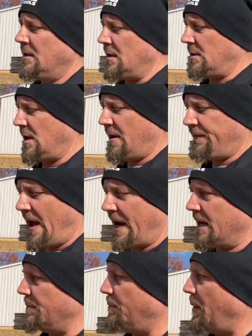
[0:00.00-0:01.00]
to see if I
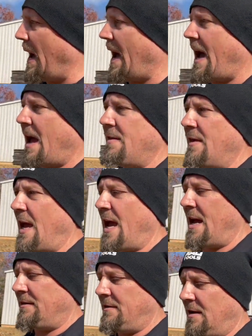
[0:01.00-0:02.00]
could buy
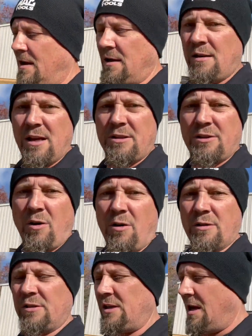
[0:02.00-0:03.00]
that uh,
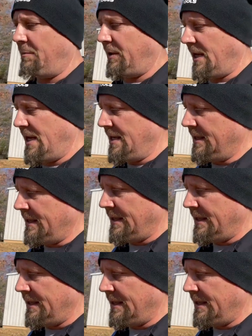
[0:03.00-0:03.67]
discharge assembly.